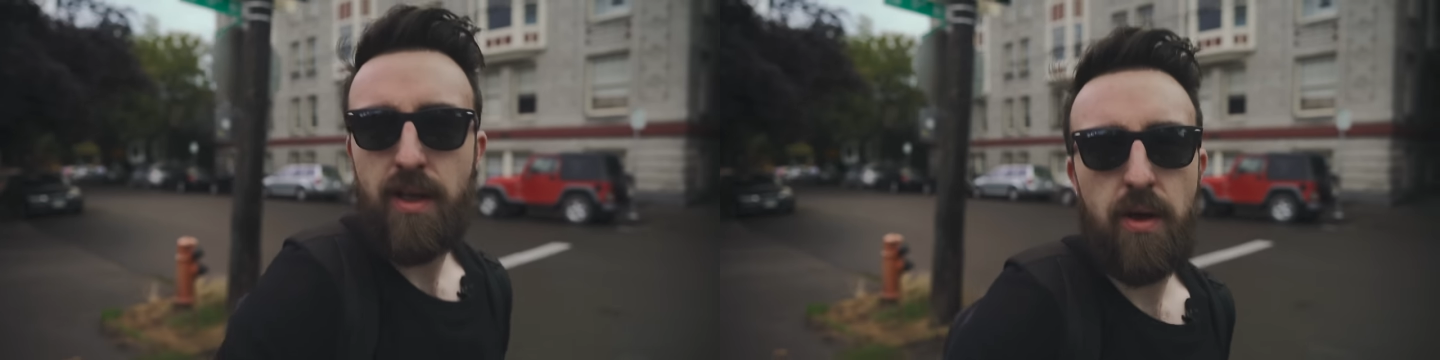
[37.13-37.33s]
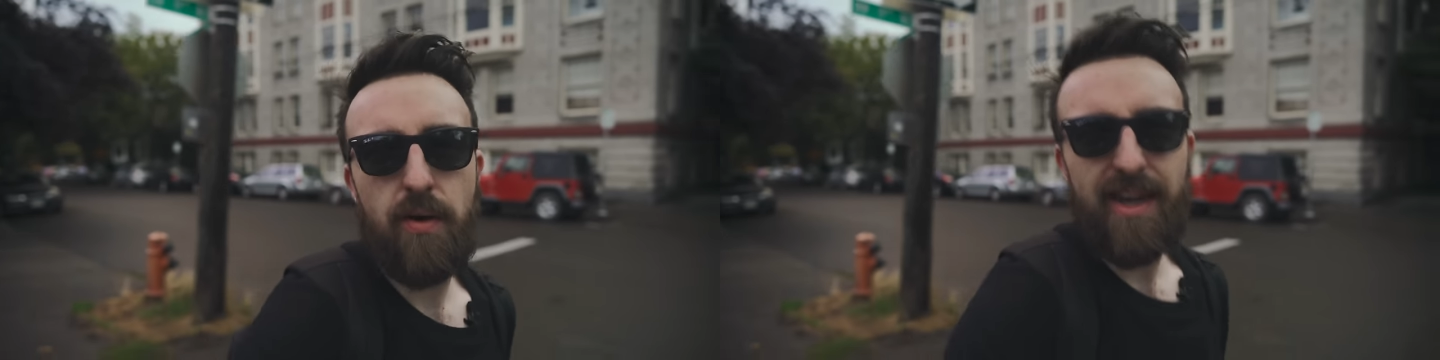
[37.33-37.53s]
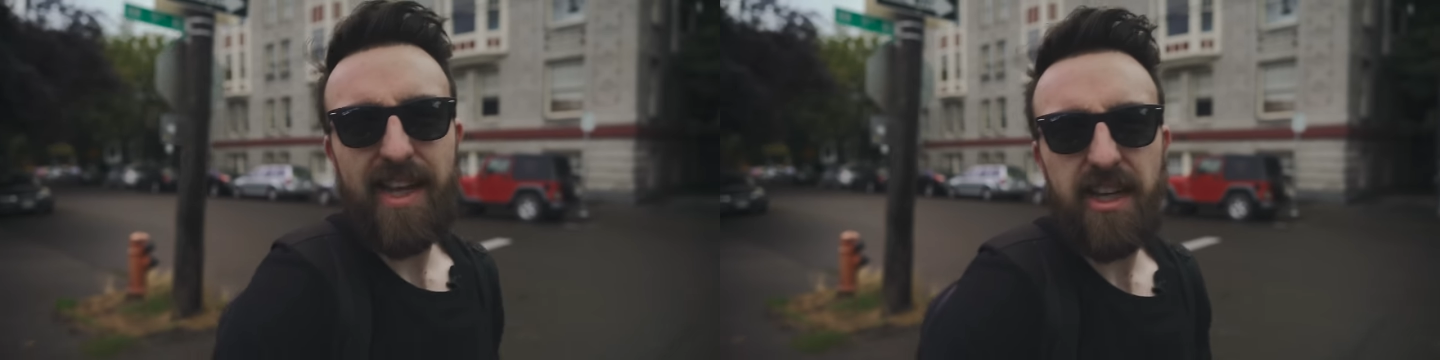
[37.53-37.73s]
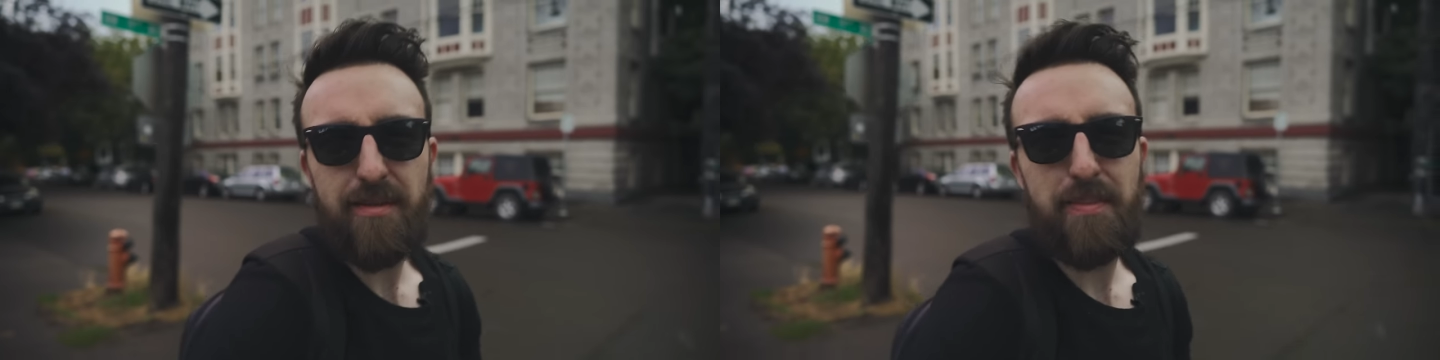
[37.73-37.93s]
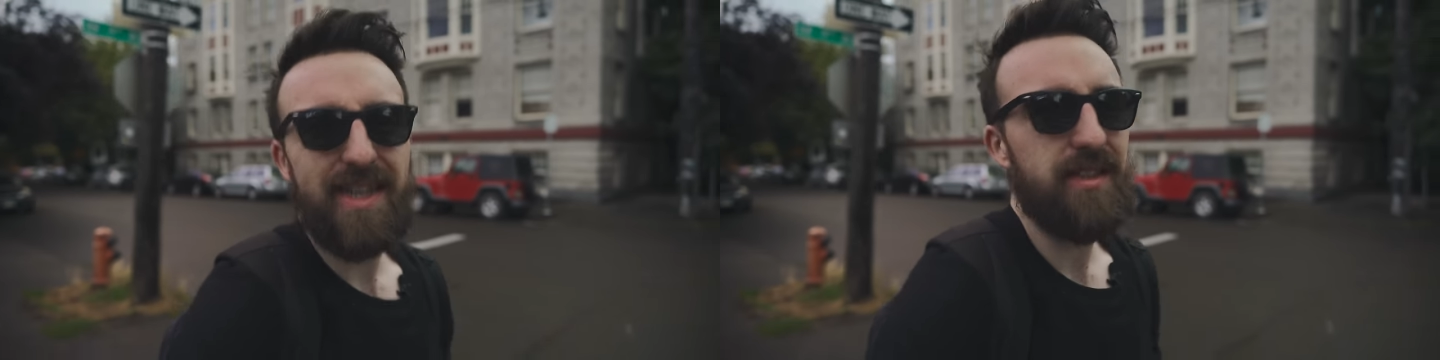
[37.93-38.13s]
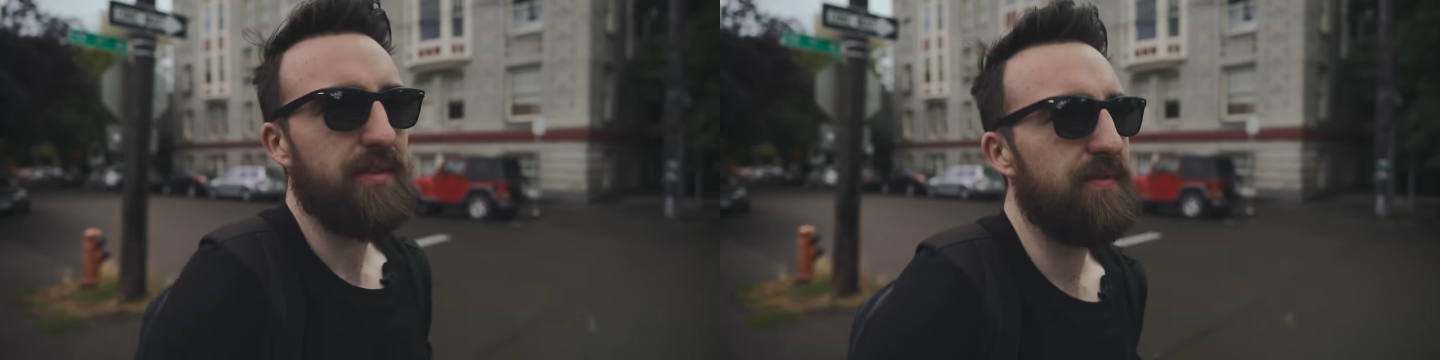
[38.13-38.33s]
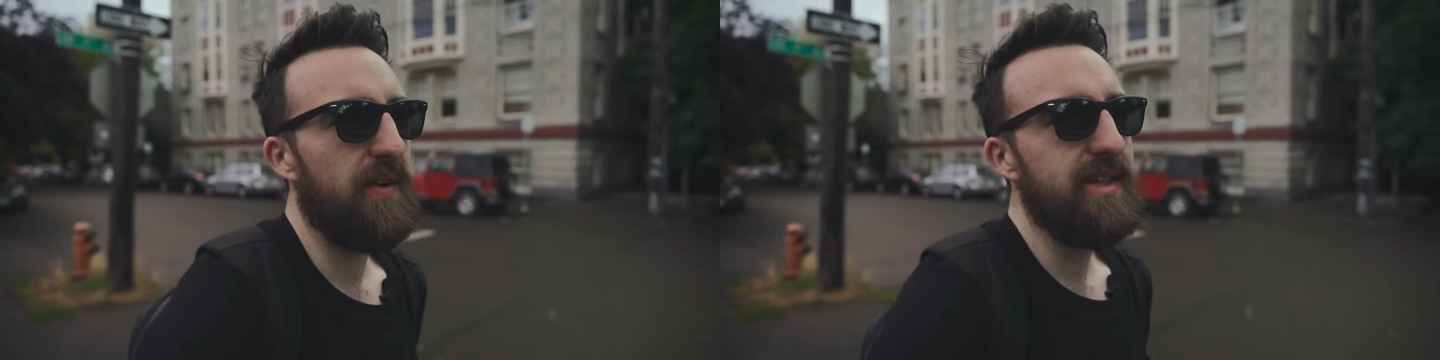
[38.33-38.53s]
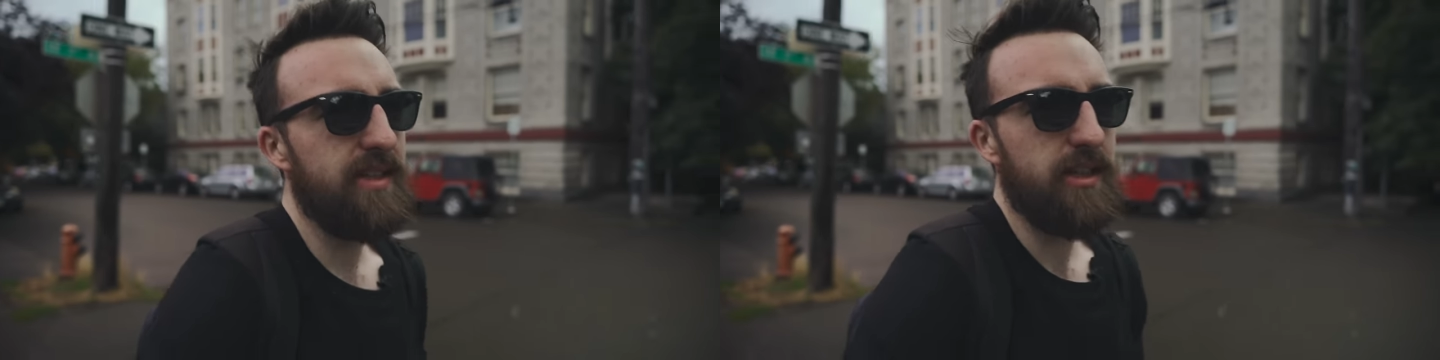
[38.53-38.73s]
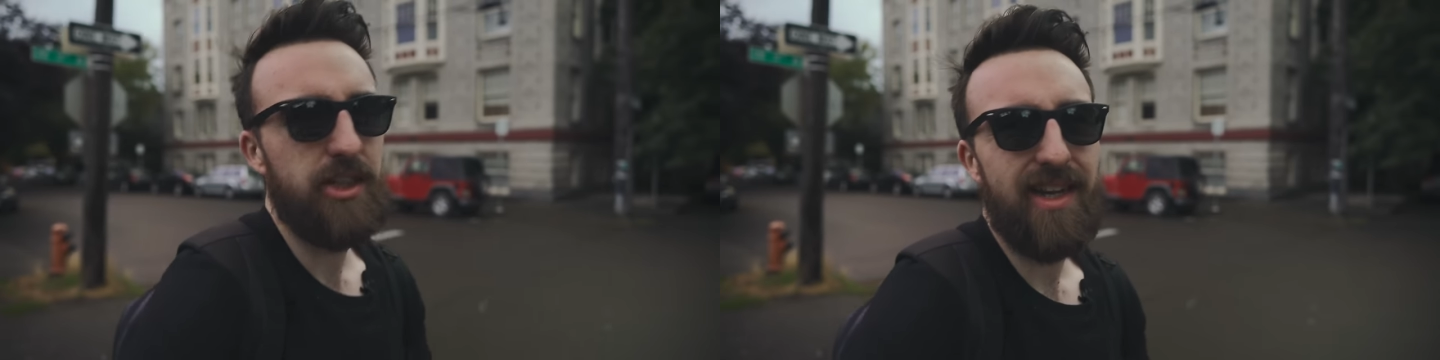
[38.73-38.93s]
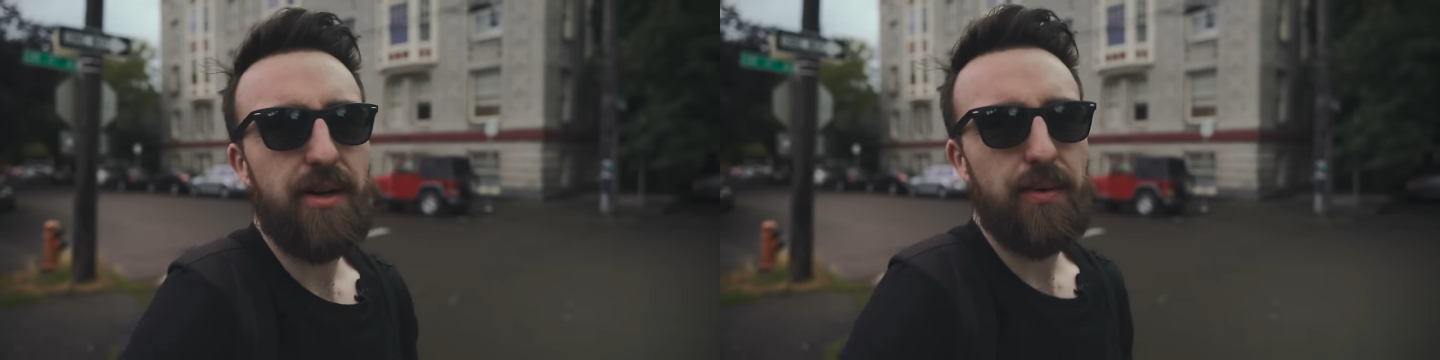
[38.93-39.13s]
or any good piece of advice to
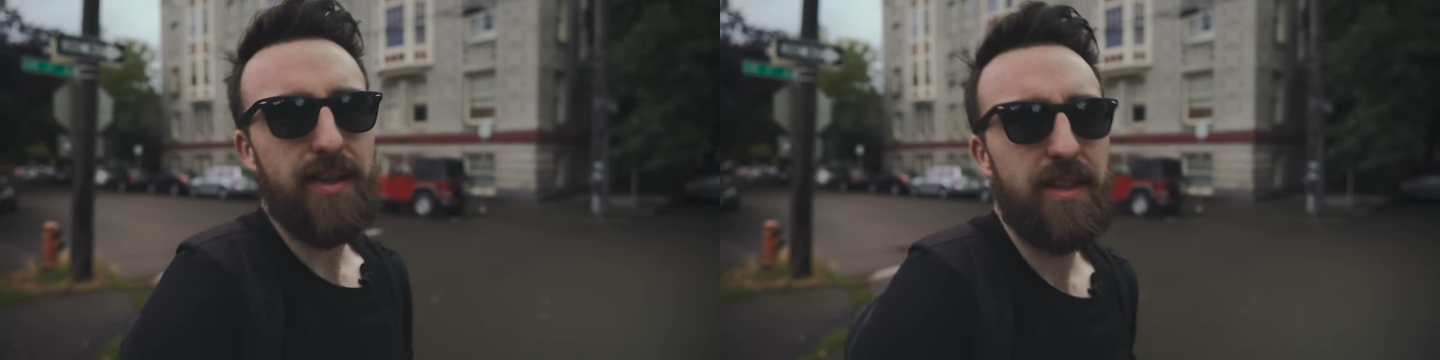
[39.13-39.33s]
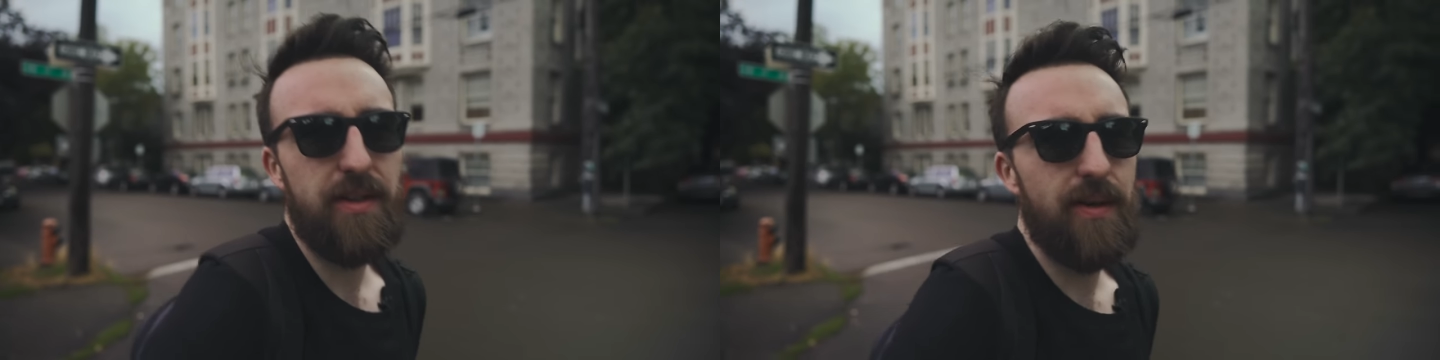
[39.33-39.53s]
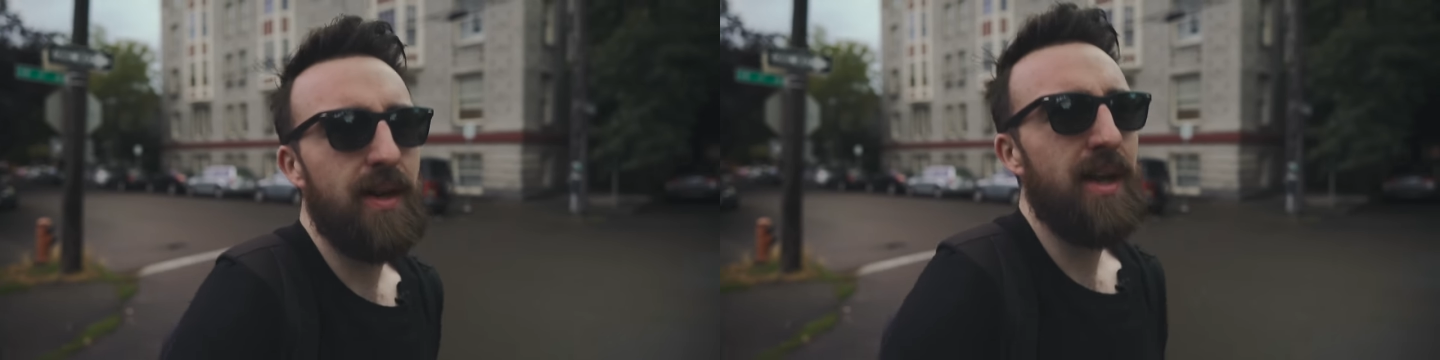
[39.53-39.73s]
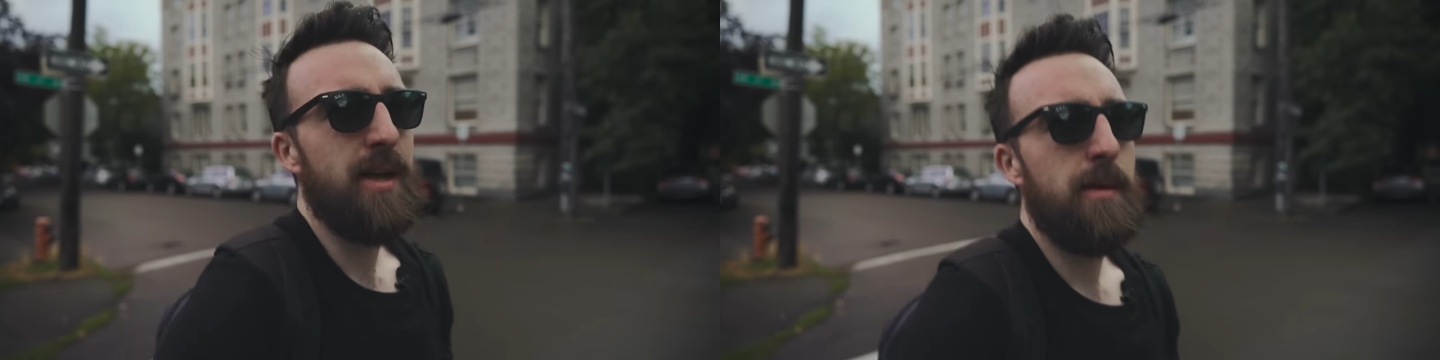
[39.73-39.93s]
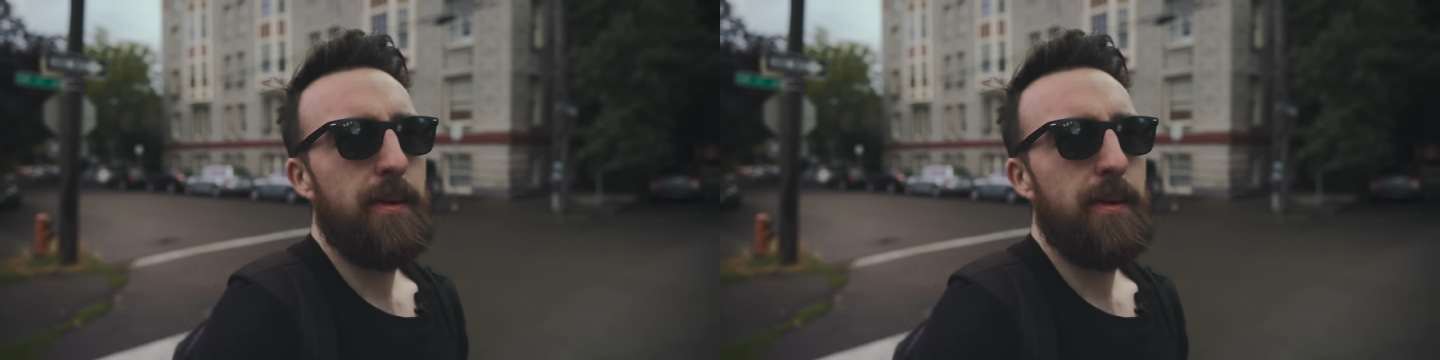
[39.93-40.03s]
share with you,